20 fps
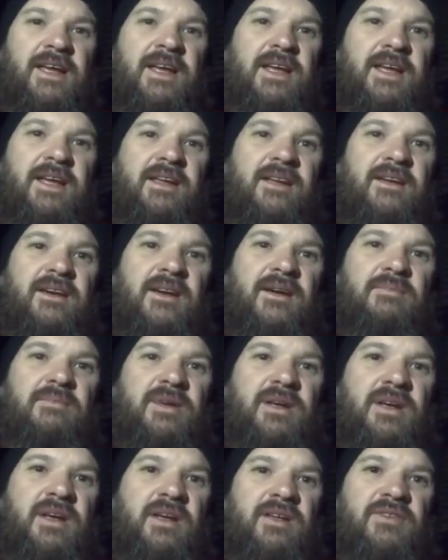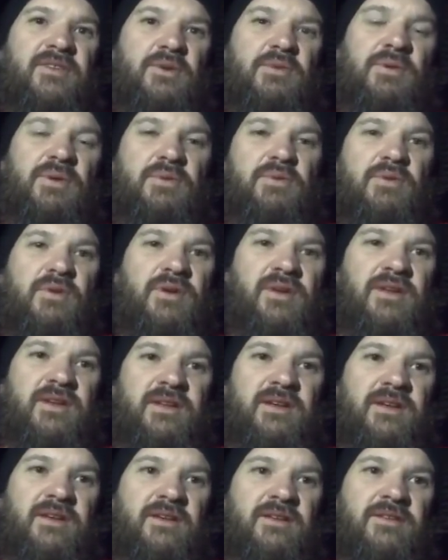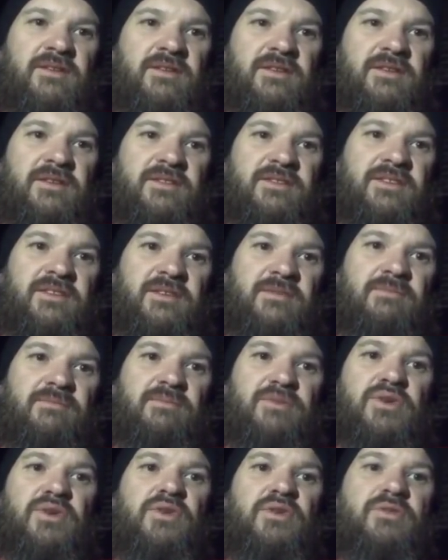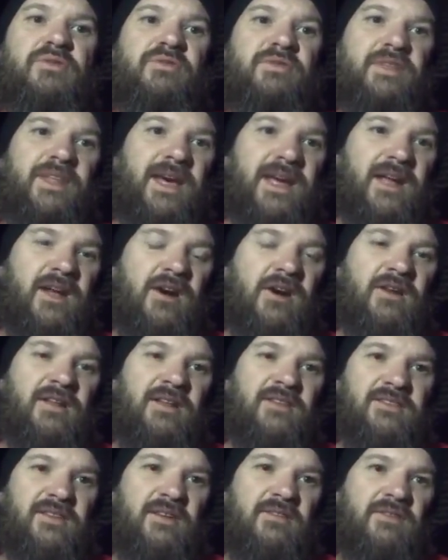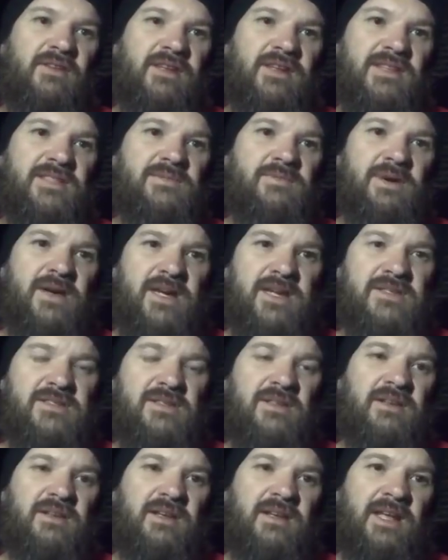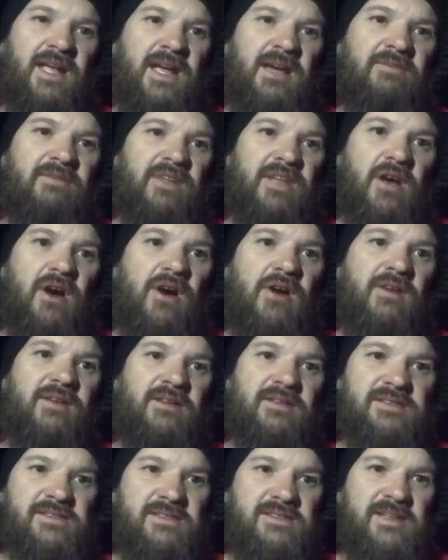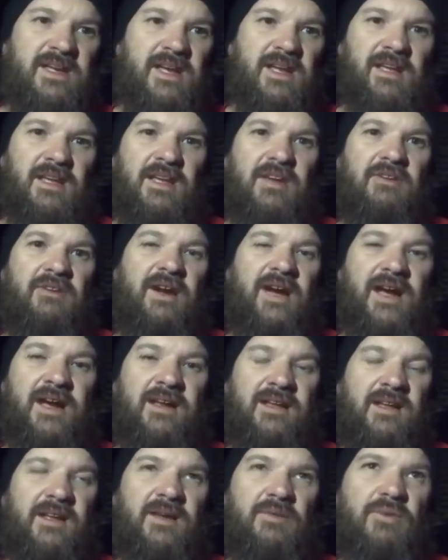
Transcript: and so we wanted to move that audience over to his page and have the audience that's kind of interacting.